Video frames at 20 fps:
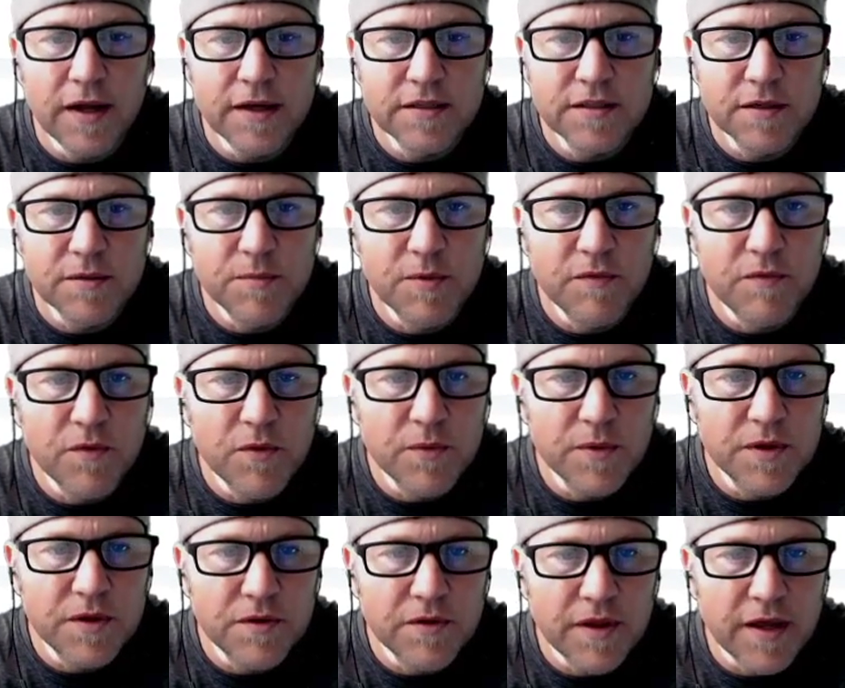actually, before we
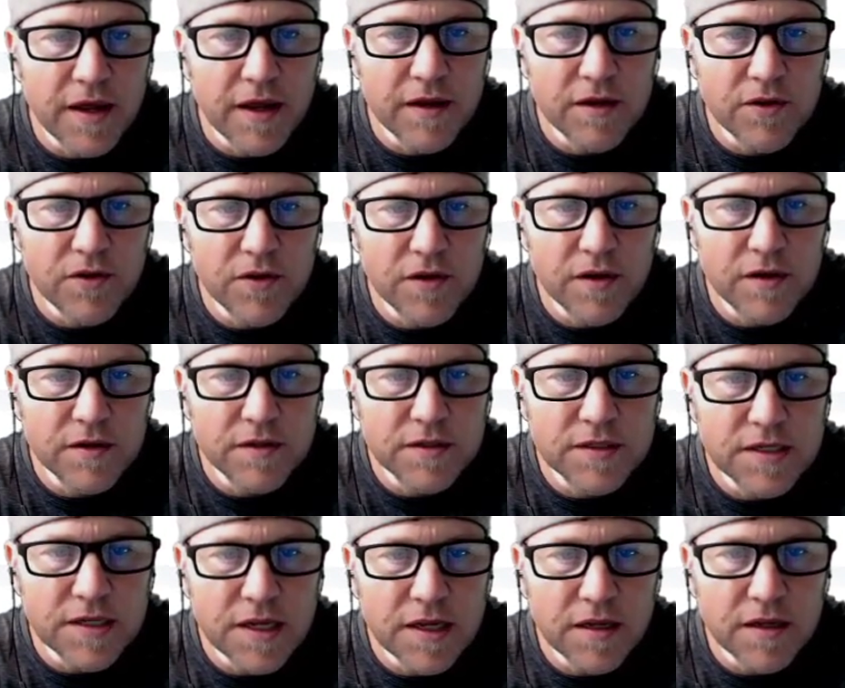do that, you can
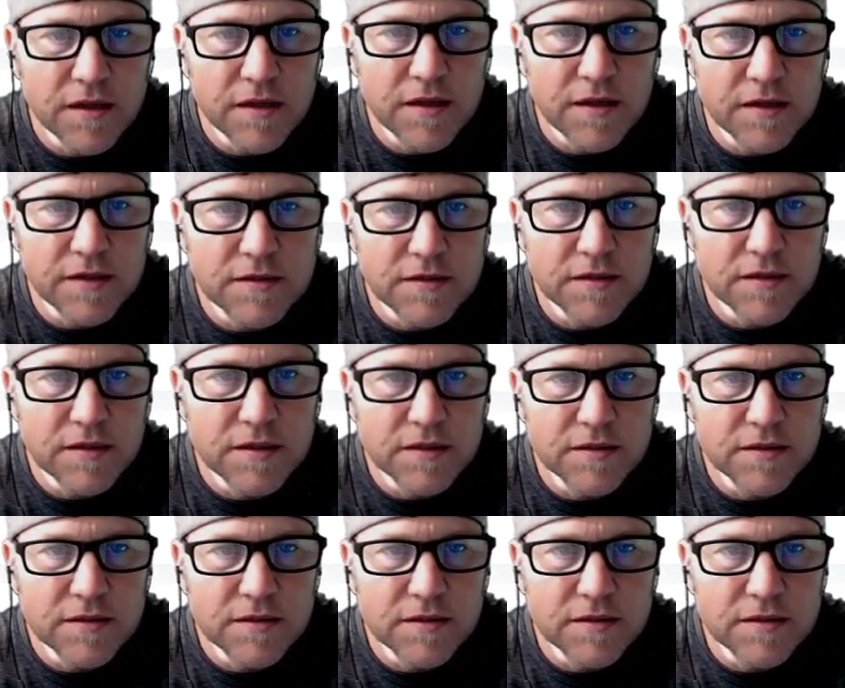see this